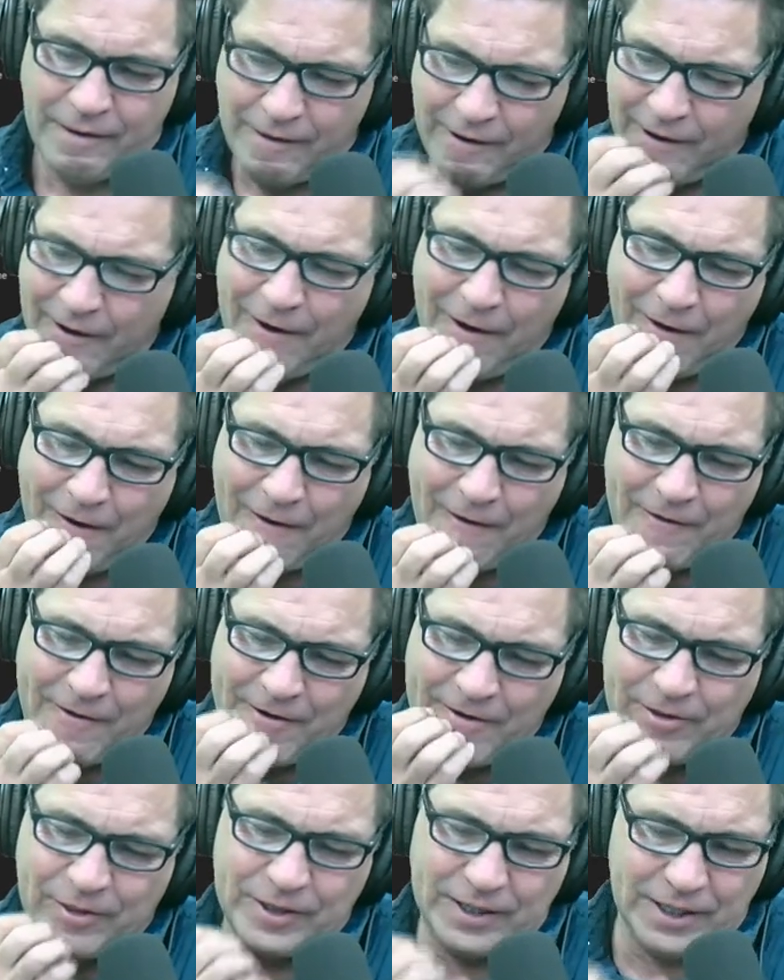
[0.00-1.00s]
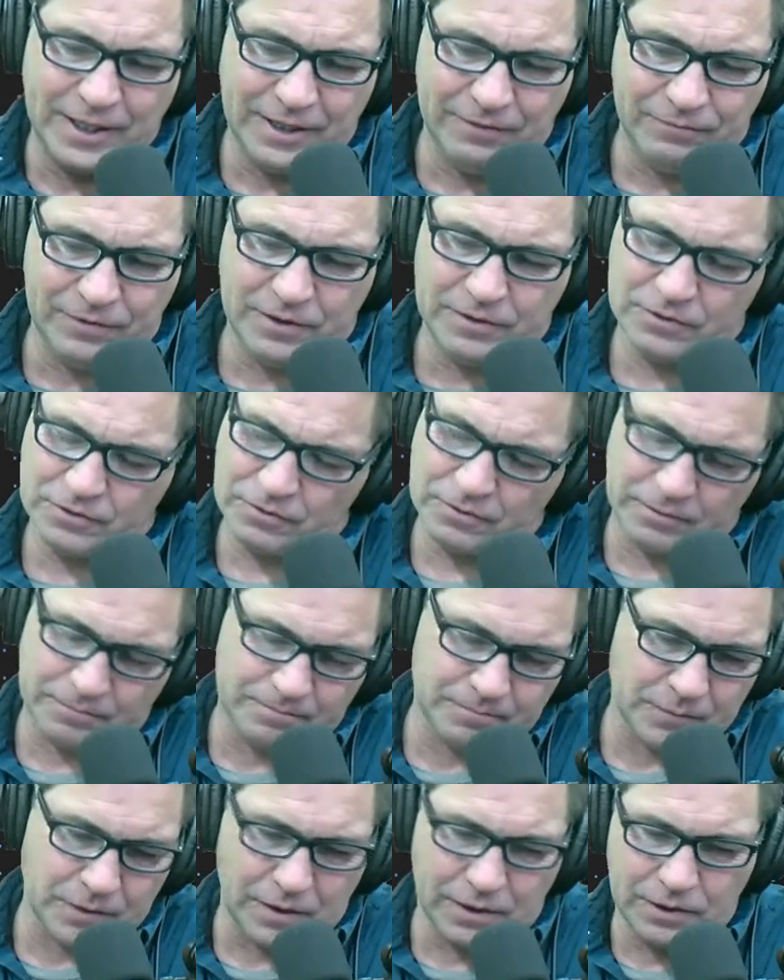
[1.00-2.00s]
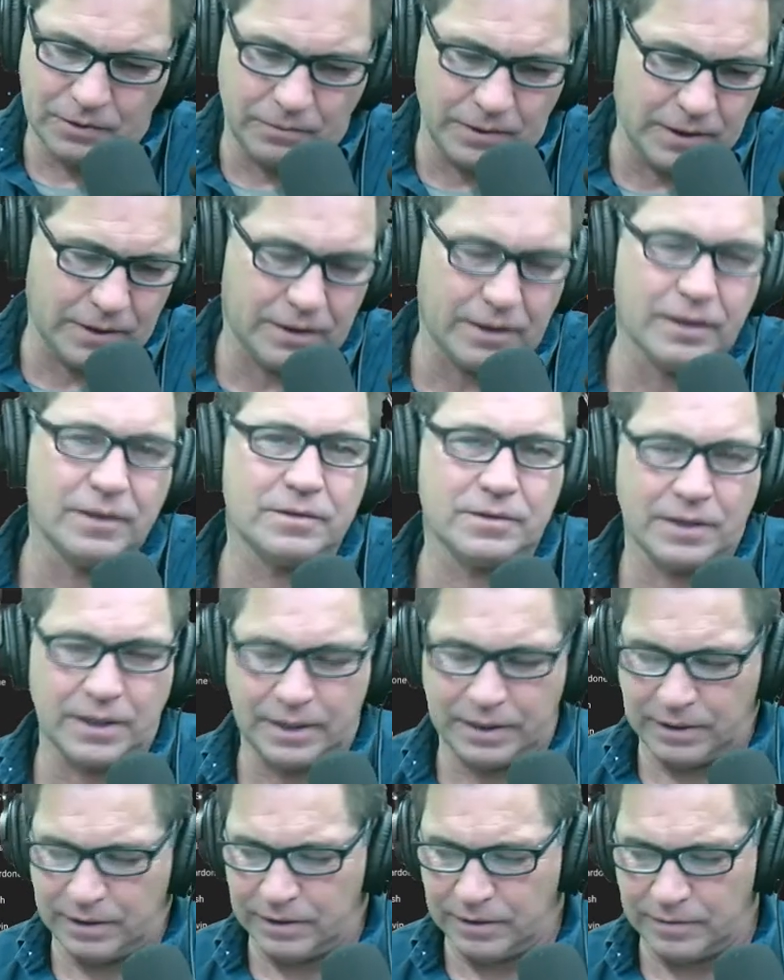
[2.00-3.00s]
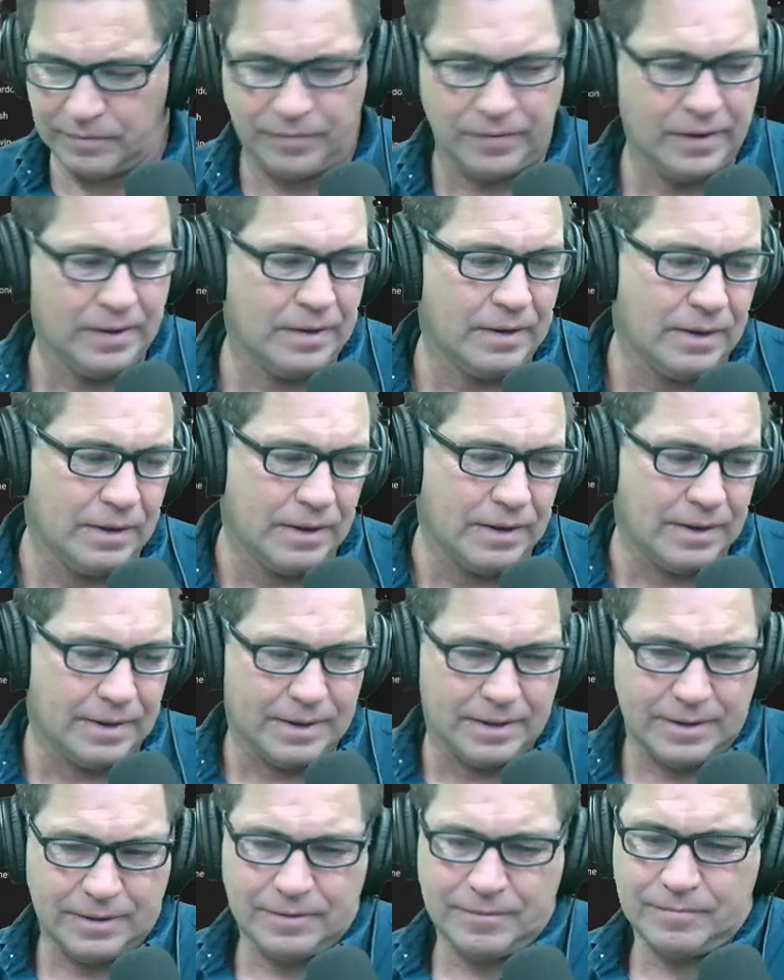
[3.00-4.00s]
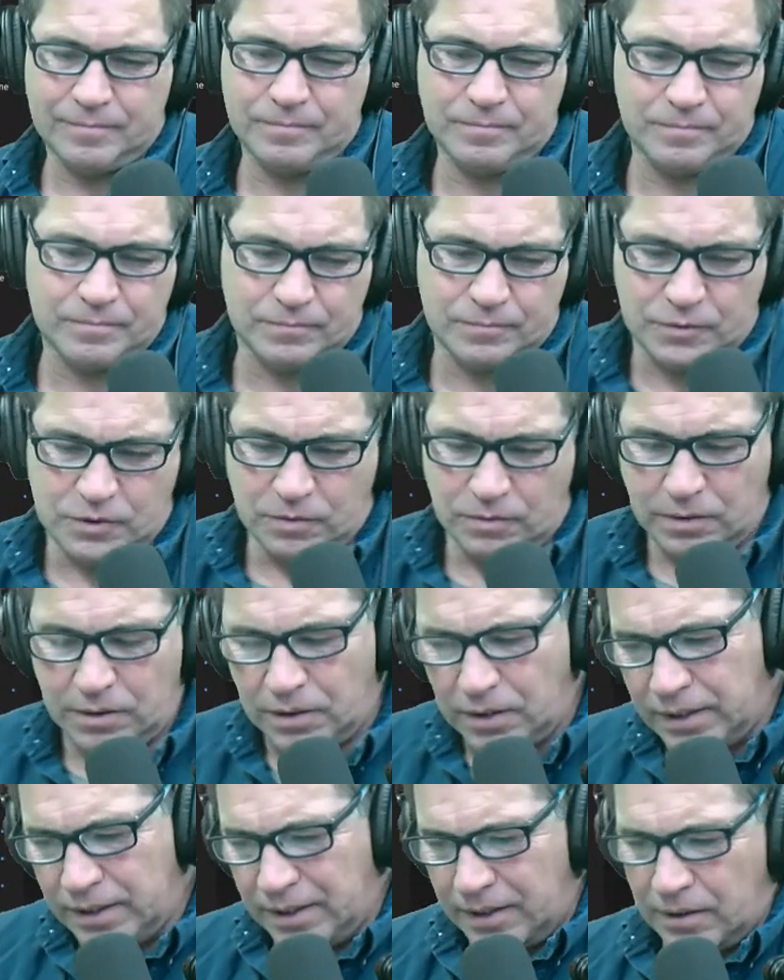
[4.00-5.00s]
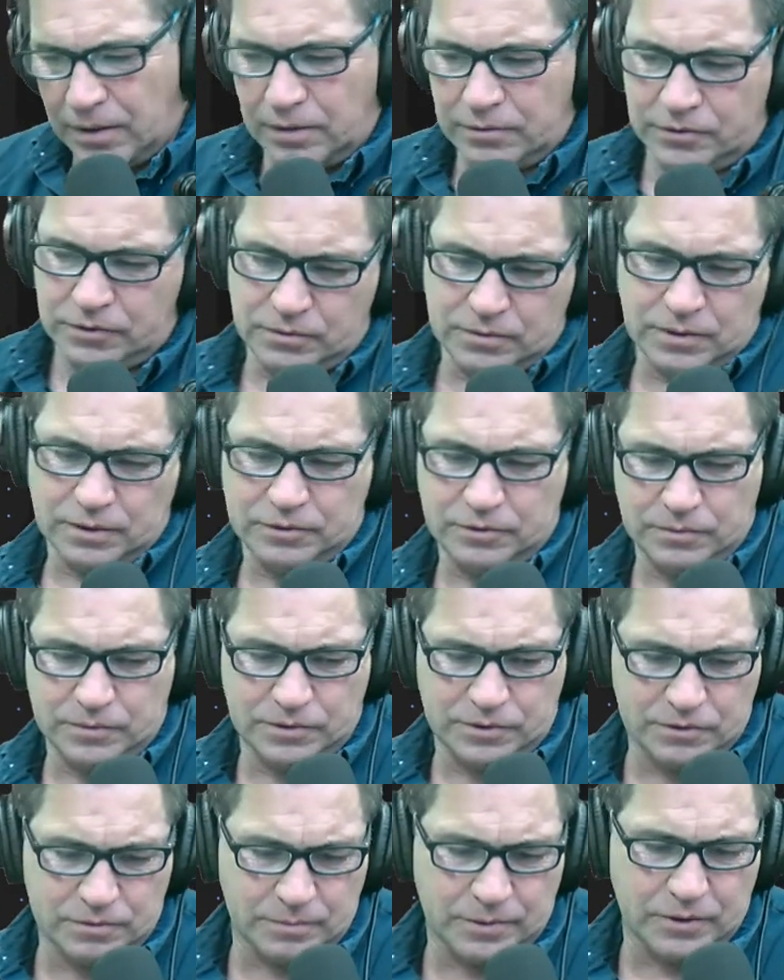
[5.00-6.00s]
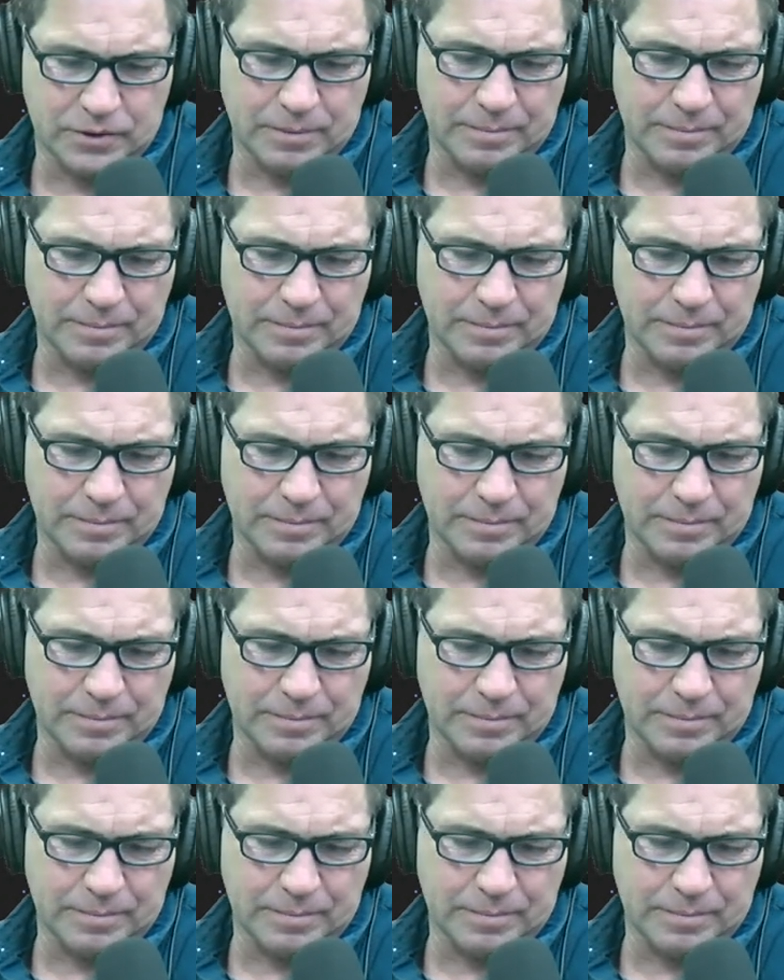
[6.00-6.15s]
Uh, in the evenings or on the weekends, I get it. Uh, so, I'll, anyhow, I'll do, I'll do a Zoom here.